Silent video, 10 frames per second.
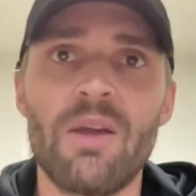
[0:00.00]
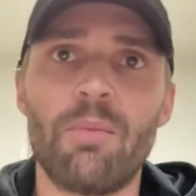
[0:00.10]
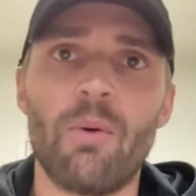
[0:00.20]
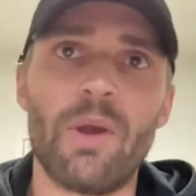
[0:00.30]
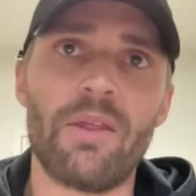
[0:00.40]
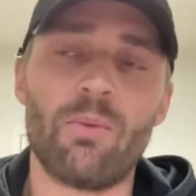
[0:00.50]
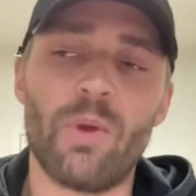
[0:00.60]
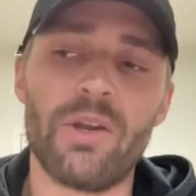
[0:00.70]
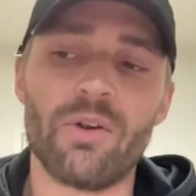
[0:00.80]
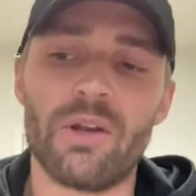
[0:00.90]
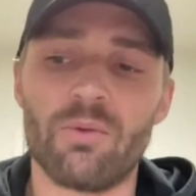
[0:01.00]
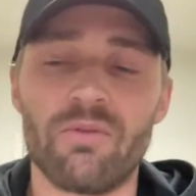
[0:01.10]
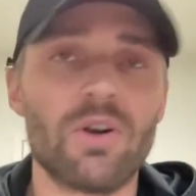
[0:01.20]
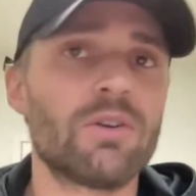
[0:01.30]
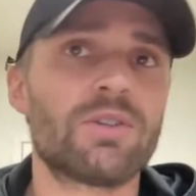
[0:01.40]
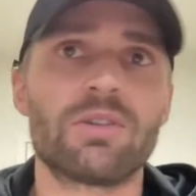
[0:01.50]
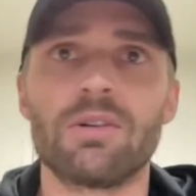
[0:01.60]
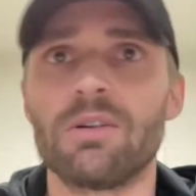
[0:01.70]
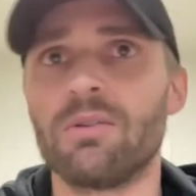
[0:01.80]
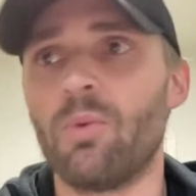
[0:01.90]
But when you're in reverse,
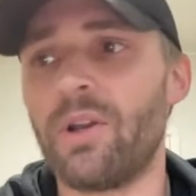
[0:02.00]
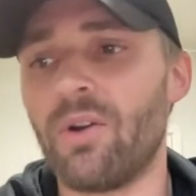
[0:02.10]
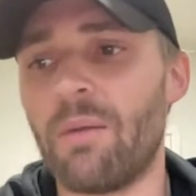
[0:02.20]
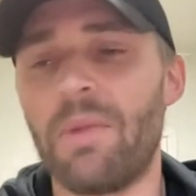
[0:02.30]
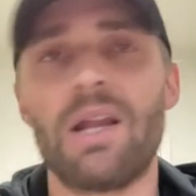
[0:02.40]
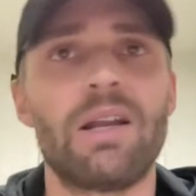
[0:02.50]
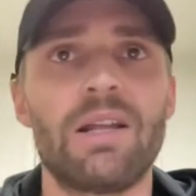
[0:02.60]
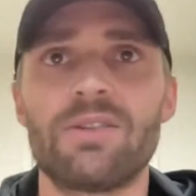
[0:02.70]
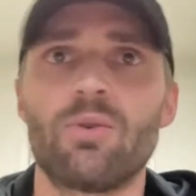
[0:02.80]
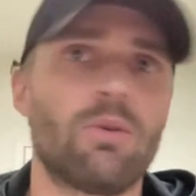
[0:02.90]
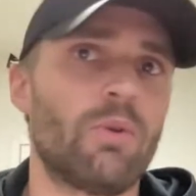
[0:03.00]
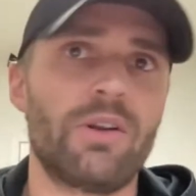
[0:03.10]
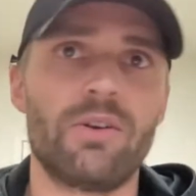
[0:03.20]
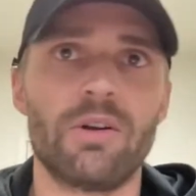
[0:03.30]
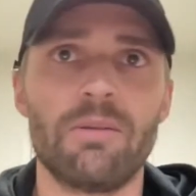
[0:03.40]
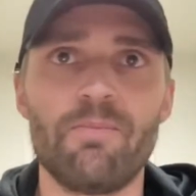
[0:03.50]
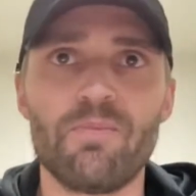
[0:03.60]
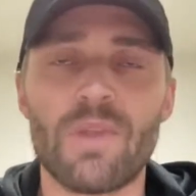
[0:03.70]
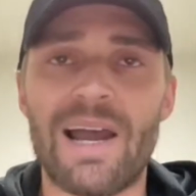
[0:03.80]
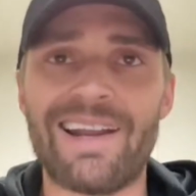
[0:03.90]
or when you're at maintenance, or when you're
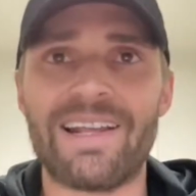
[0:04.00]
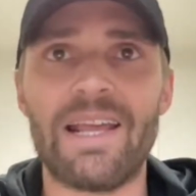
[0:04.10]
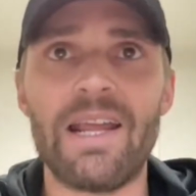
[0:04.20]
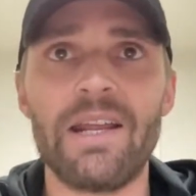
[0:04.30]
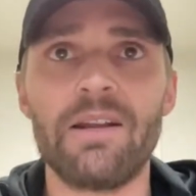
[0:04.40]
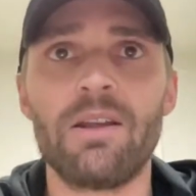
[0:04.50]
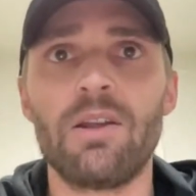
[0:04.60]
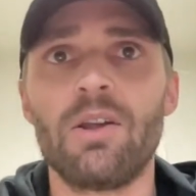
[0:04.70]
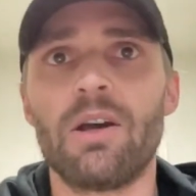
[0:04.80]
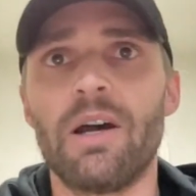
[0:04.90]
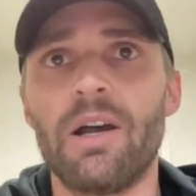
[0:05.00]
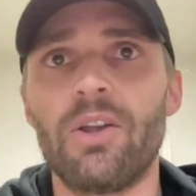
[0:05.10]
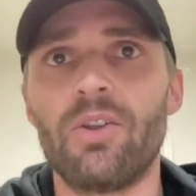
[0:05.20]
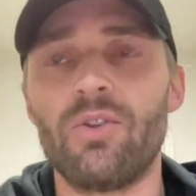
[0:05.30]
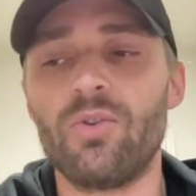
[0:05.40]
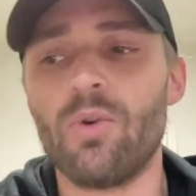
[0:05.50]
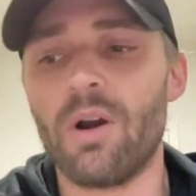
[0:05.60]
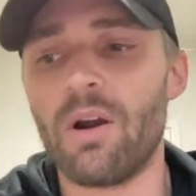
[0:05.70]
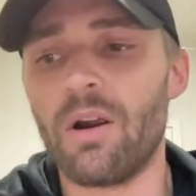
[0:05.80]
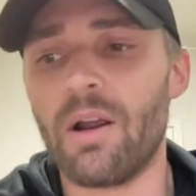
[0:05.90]
on a gain, you
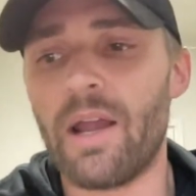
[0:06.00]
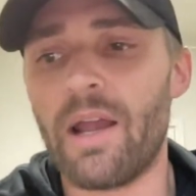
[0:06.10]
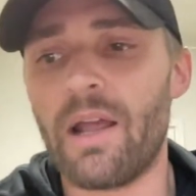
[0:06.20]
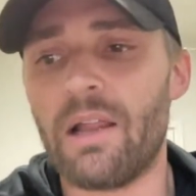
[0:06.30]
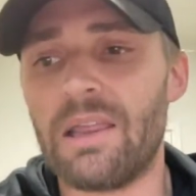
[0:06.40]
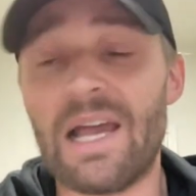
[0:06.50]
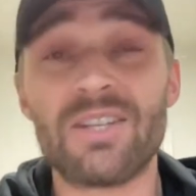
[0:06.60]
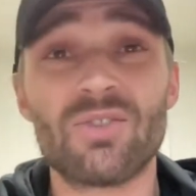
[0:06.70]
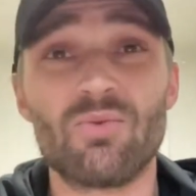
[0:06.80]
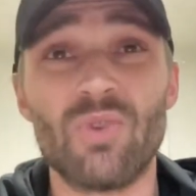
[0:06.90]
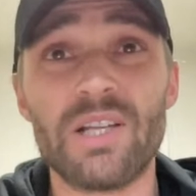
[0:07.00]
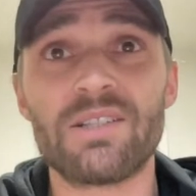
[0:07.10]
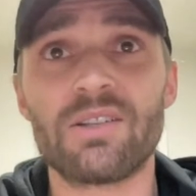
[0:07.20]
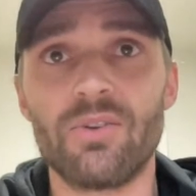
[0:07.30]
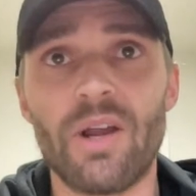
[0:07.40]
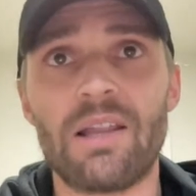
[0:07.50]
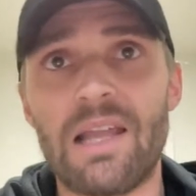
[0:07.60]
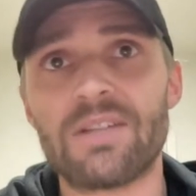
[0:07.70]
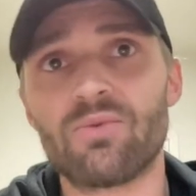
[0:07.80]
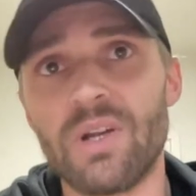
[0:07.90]
are less risk. You're at
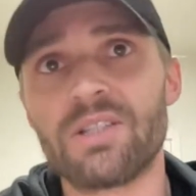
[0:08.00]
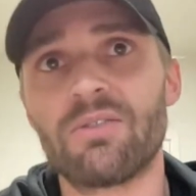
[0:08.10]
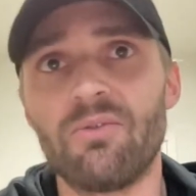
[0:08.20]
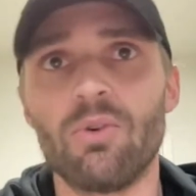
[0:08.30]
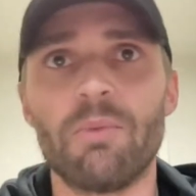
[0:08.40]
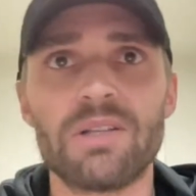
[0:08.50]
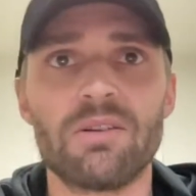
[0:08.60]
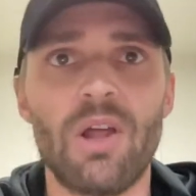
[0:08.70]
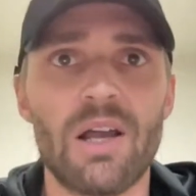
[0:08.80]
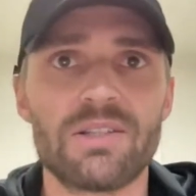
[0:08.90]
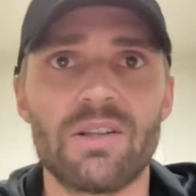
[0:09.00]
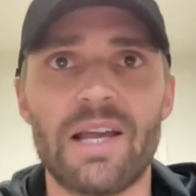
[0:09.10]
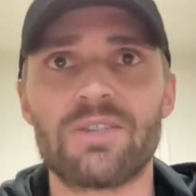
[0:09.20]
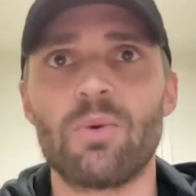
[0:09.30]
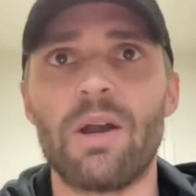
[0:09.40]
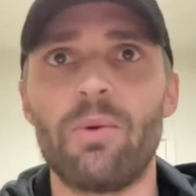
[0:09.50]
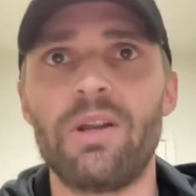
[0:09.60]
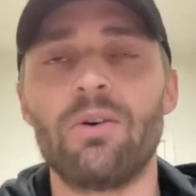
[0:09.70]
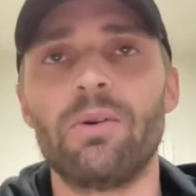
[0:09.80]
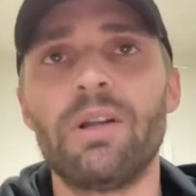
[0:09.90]
less risk for muscle loss. So that's why we
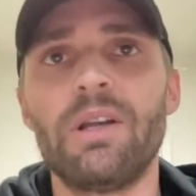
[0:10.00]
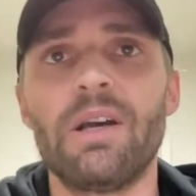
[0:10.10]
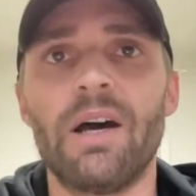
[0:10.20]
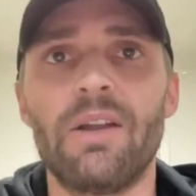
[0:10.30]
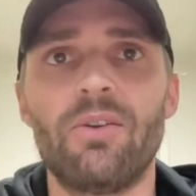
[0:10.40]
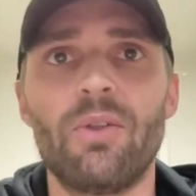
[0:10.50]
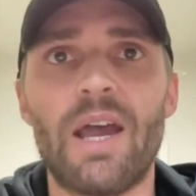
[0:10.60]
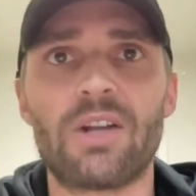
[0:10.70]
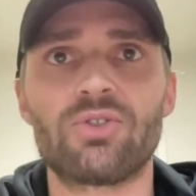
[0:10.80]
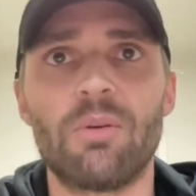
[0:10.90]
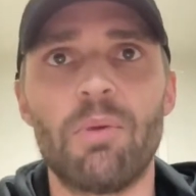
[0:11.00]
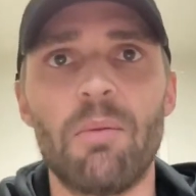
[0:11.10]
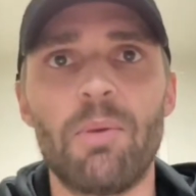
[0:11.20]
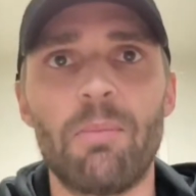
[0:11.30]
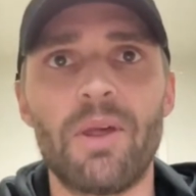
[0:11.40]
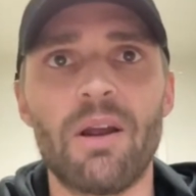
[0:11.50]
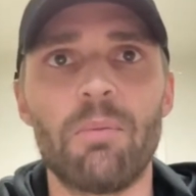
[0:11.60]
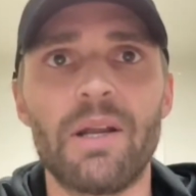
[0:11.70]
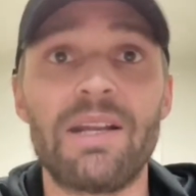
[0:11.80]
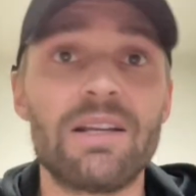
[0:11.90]
don't do the extra bump up there.
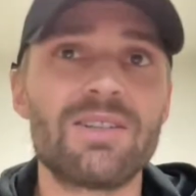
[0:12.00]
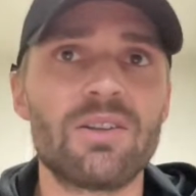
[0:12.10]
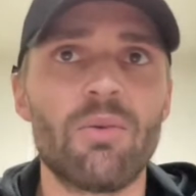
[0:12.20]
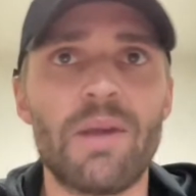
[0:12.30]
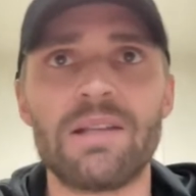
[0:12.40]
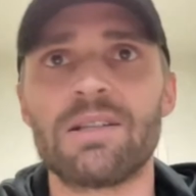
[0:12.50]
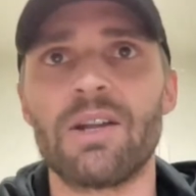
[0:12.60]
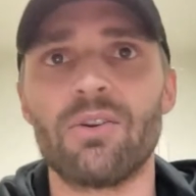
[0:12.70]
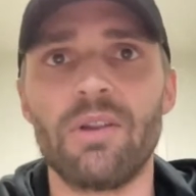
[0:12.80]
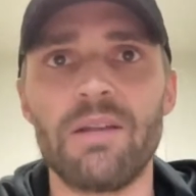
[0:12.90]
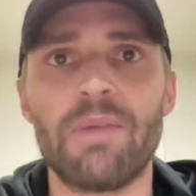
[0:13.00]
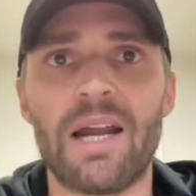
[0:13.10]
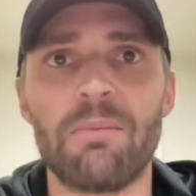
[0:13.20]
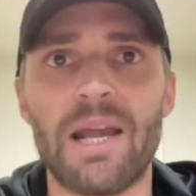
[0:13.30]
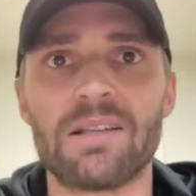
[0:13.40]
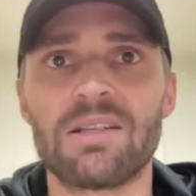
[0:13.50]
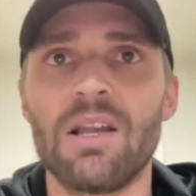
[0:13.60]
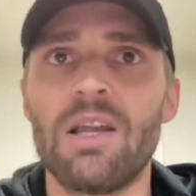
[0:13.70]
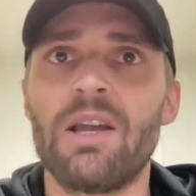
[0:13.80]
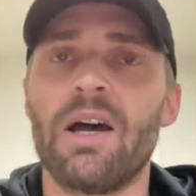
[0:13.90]
But it is still based on your lean body mass
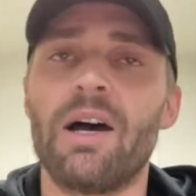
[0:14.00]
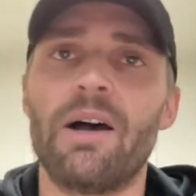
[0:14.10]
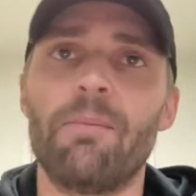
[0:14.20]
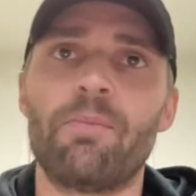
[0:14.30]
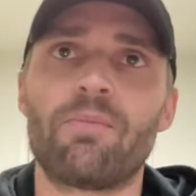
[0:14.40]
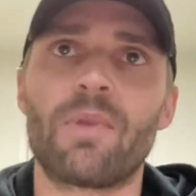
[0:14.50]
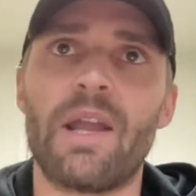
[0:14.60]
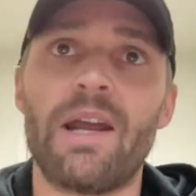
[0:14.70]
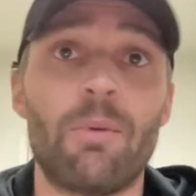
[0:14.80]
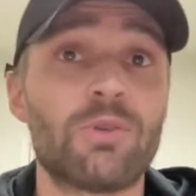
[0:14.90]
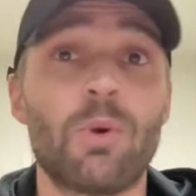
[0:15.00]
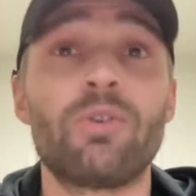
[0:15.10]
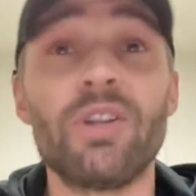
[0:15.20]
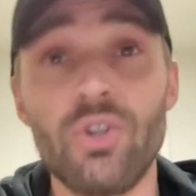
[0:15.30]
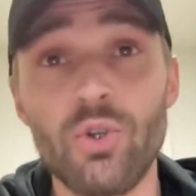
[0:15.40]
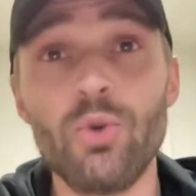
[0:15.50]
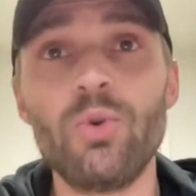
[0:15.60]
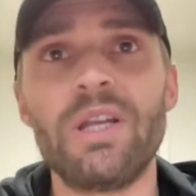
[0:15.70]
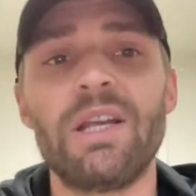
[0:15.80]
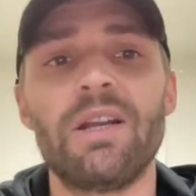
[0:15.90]
and how much protein you
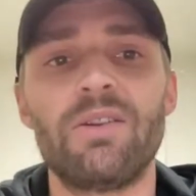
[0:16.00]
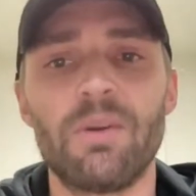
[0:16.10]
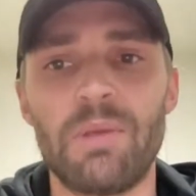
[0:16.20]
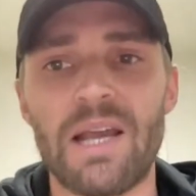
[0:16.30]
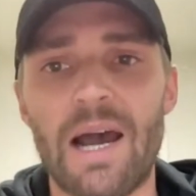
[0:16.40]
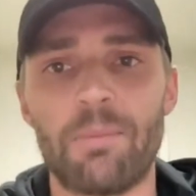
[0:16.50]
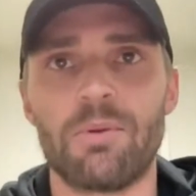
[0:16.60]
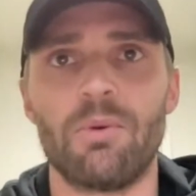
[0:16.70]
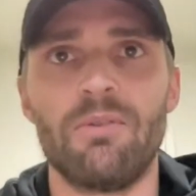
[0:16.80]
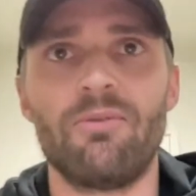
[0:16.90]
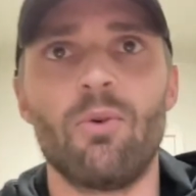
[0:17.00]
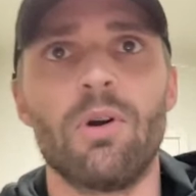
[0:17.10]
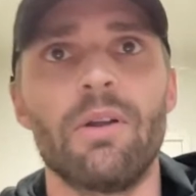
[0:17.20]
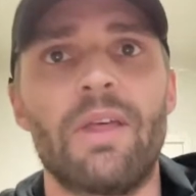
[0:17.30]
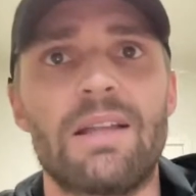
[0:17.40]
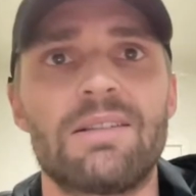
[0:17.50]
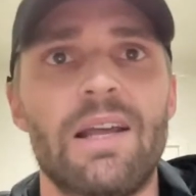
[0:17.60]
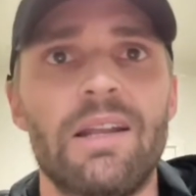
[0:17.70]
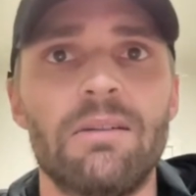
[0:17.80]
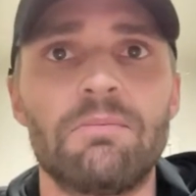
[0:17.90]
need to be optimal for that
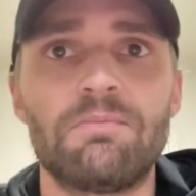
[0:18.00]
setting.